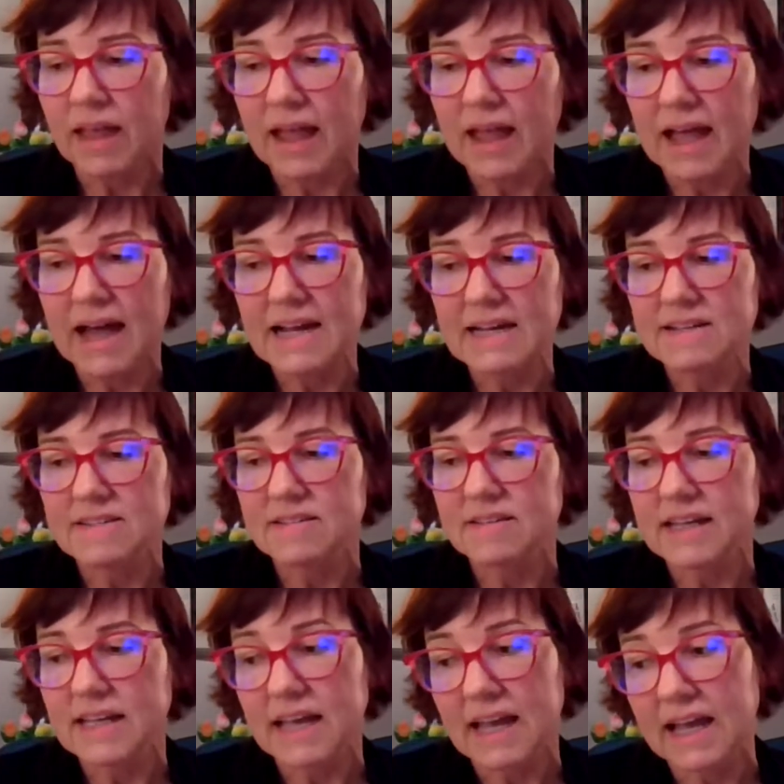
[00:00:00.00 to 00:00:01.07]
And
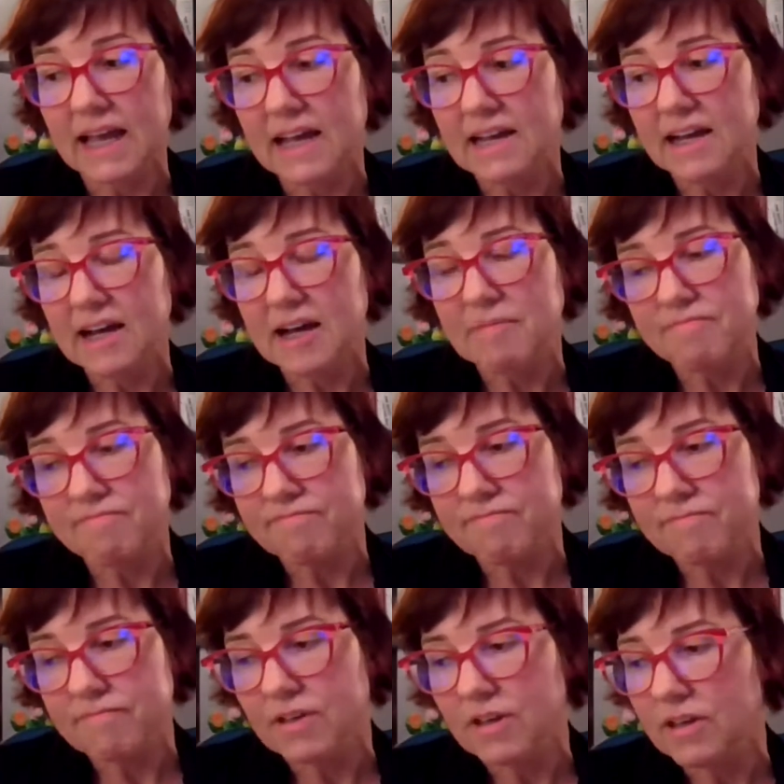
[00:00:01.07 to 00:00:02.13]

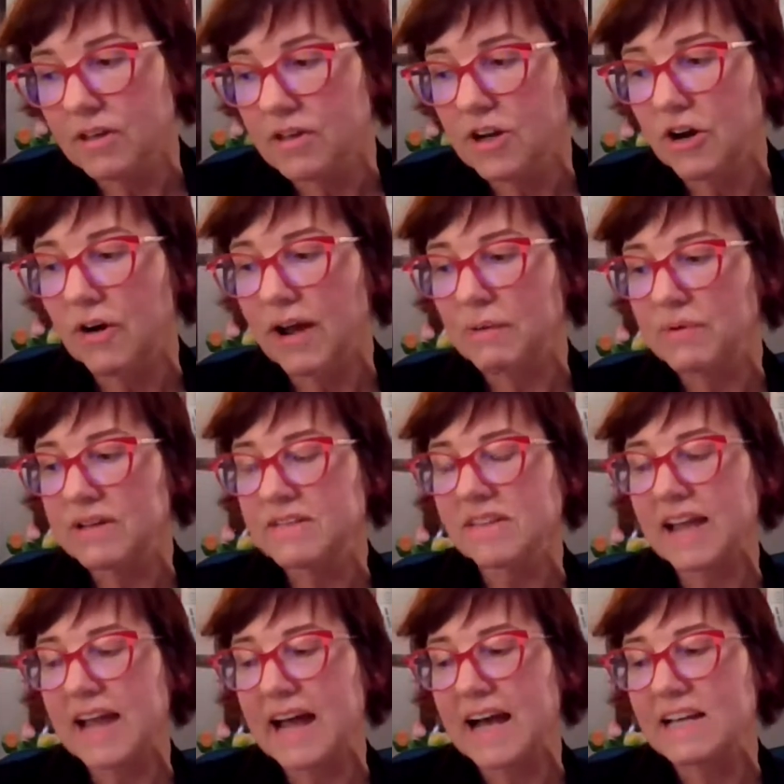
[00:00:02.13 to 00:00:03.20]
I
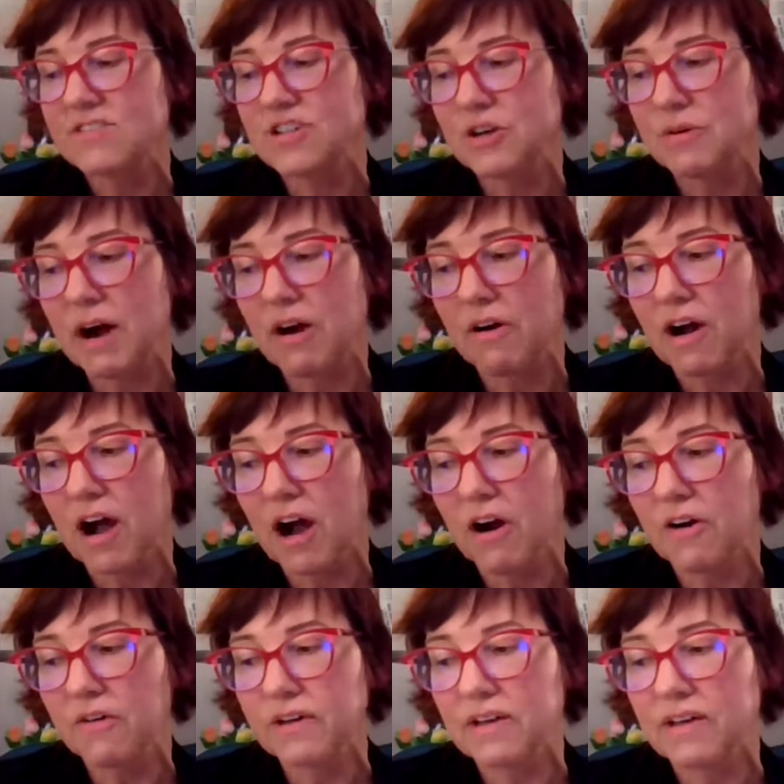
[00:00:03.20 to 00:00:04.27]
recently asked,
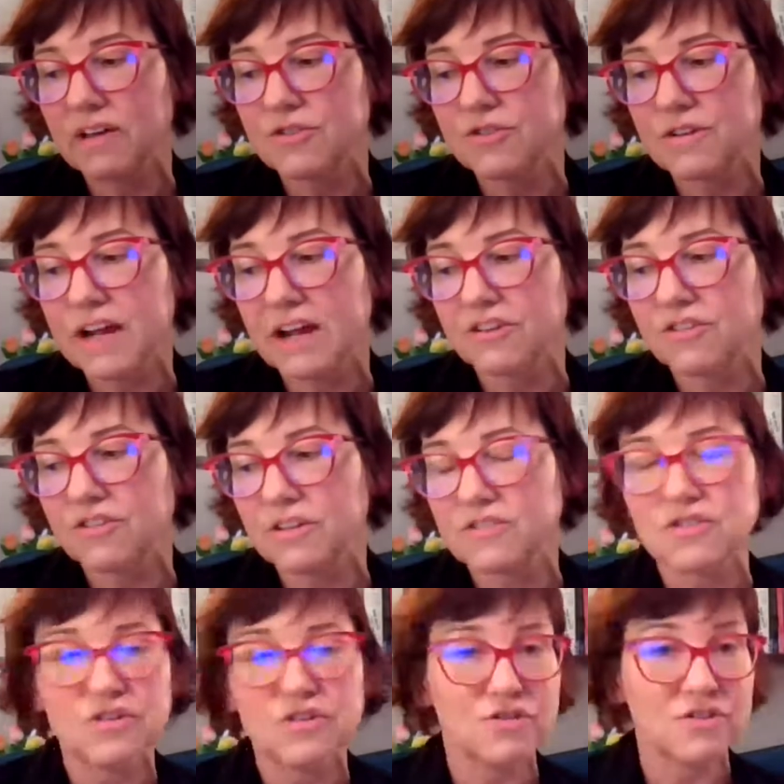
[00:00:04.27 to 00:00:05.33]
are international
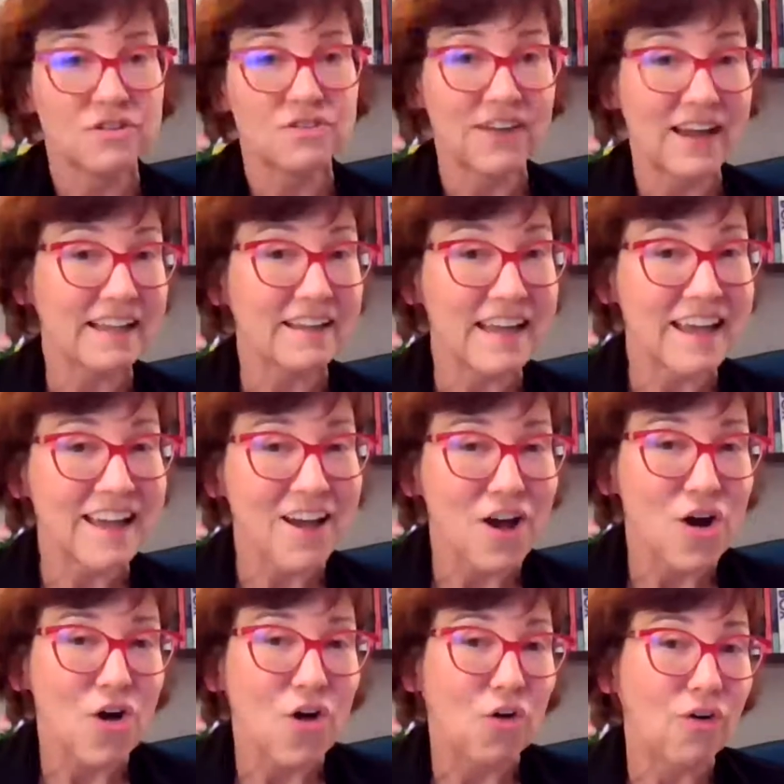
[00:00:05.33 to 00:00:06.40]
institutions failing,
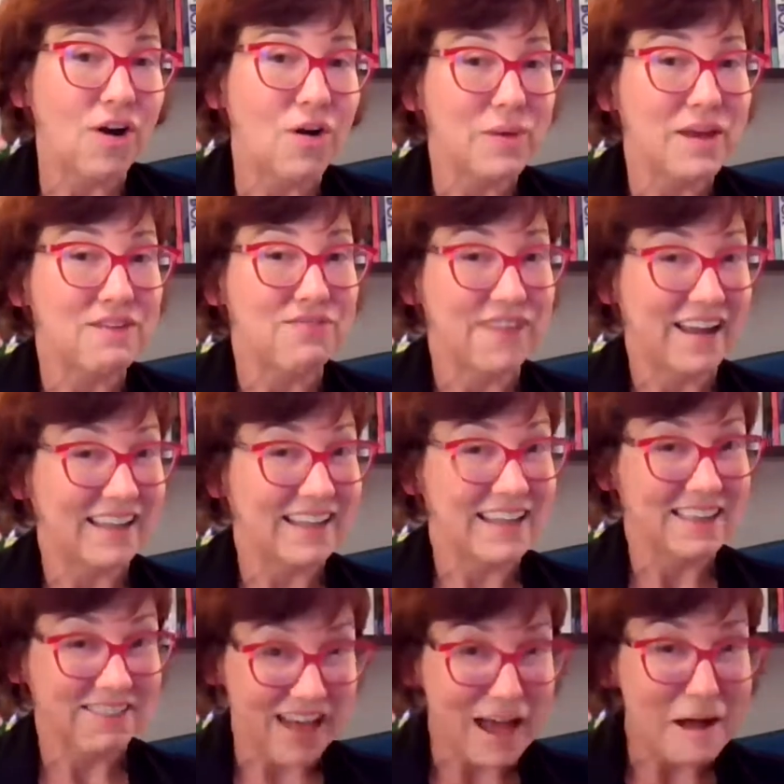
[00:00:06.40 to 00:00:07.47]
or are we
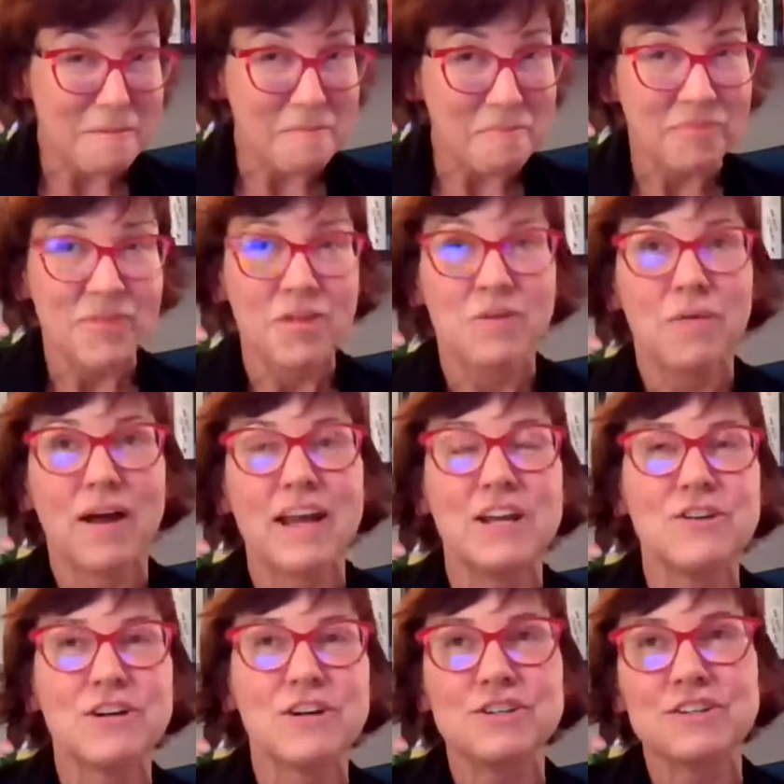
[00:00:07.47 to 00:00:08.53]
failing them? Right, and
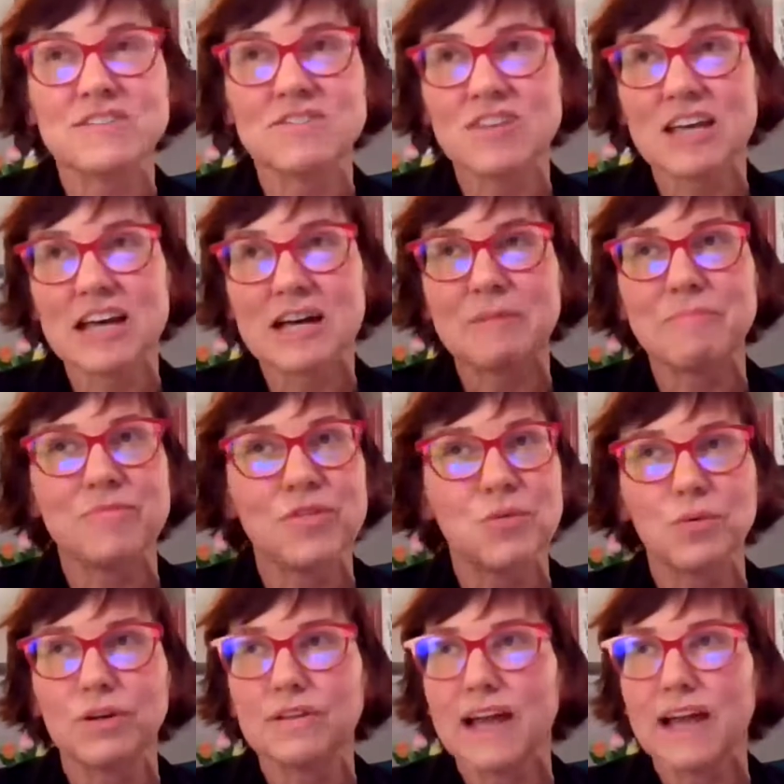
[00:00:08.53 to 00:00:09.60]
you can just see it. The
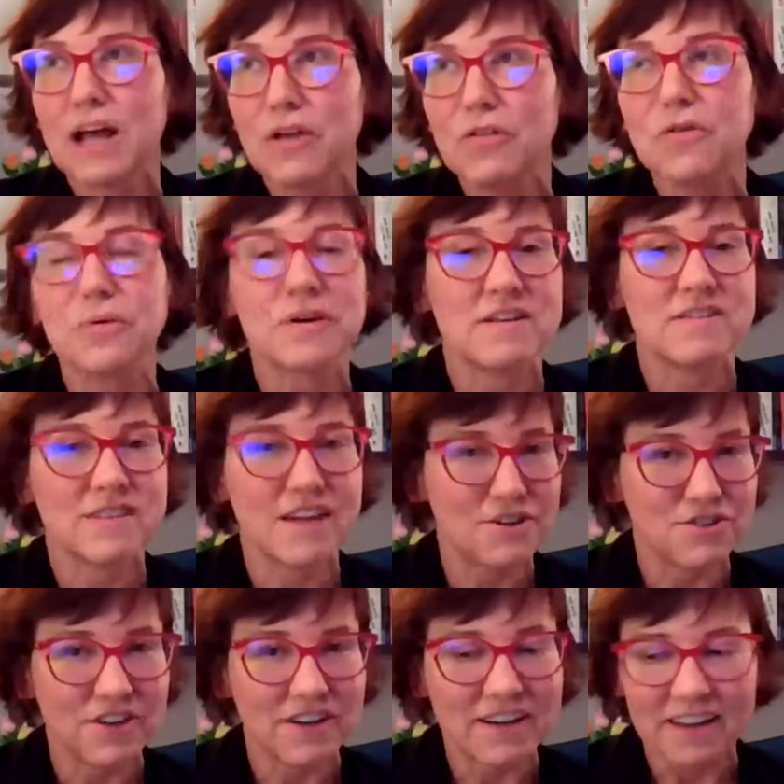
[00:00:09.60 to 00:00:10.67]
World Health
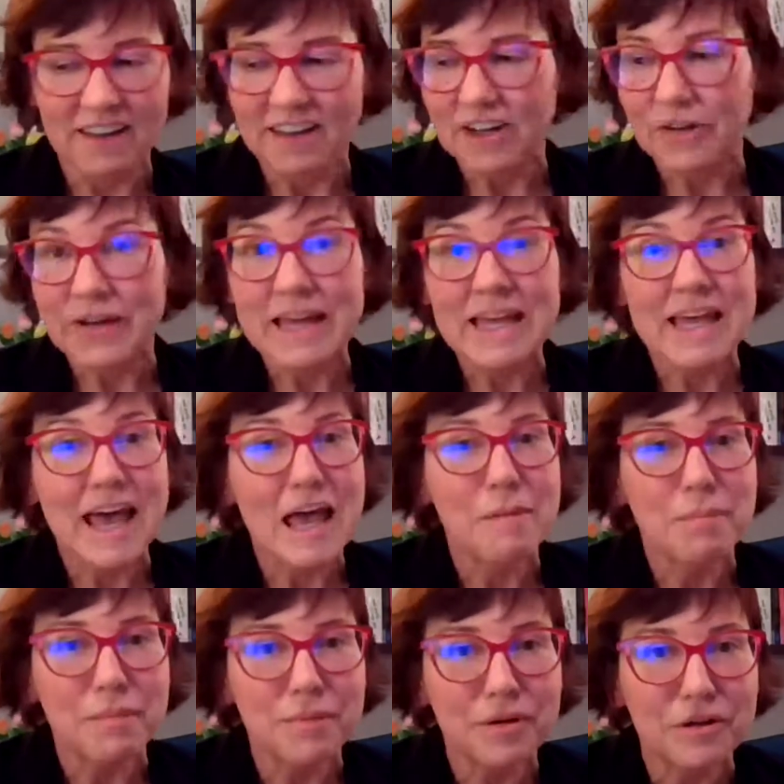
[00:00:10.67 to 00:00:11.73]
Organization,
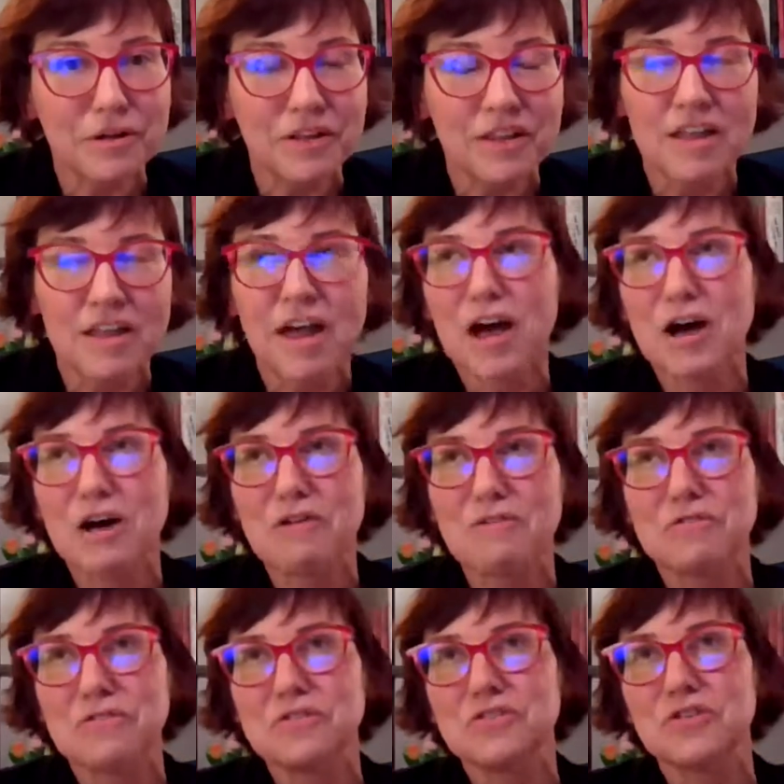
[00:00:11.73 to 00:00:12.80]
incapable
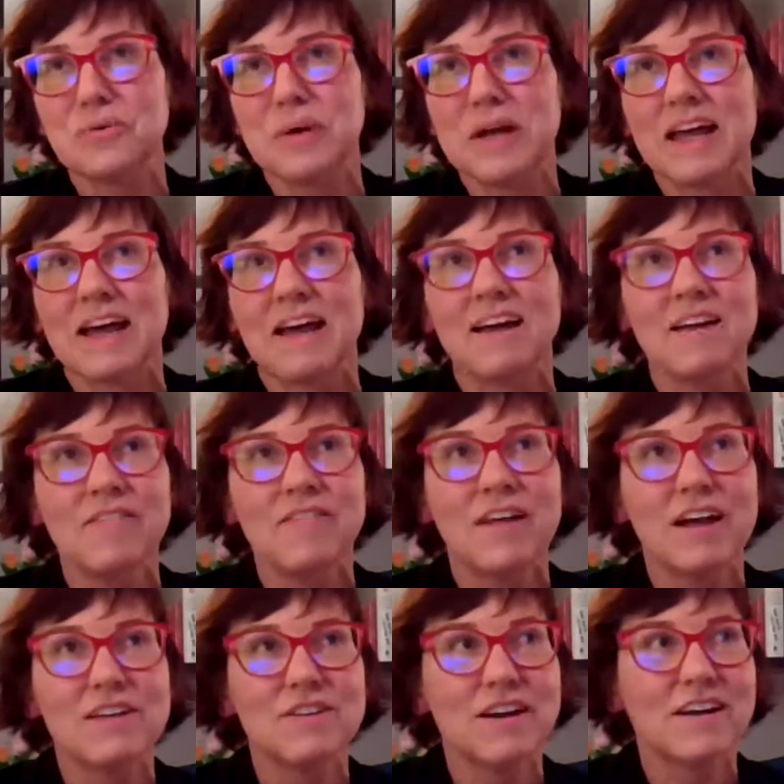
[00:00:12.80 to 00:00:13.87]
of doing a
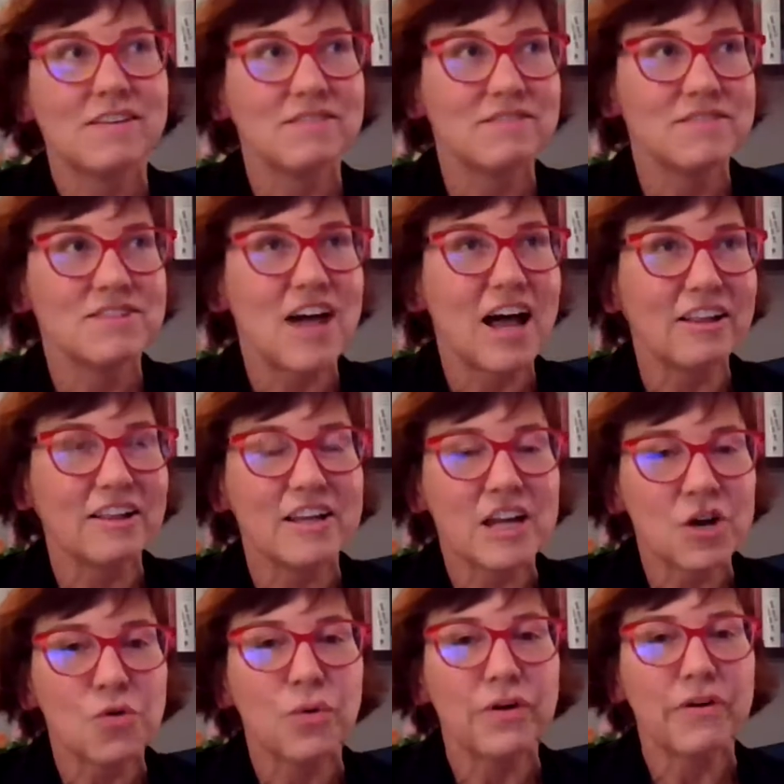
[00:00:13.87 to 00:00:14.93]
solid
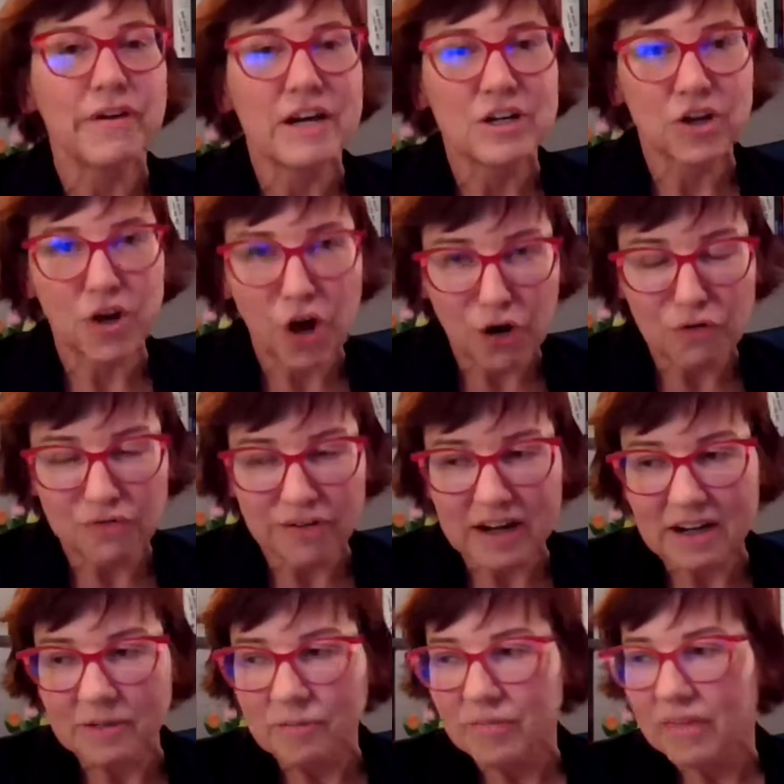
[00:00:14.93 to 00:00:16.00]
inquiry into
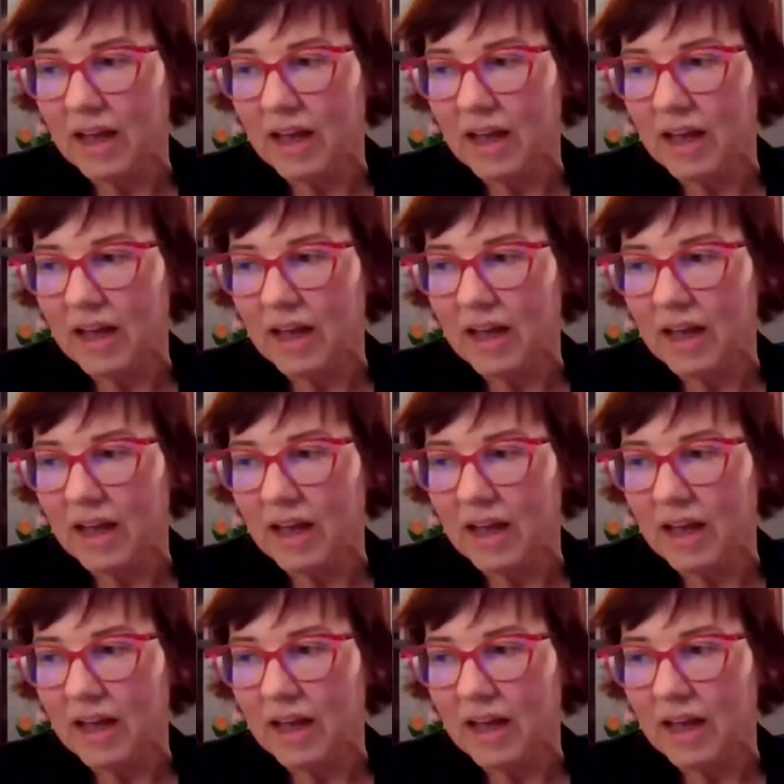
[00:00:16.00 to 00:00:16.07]
COVID.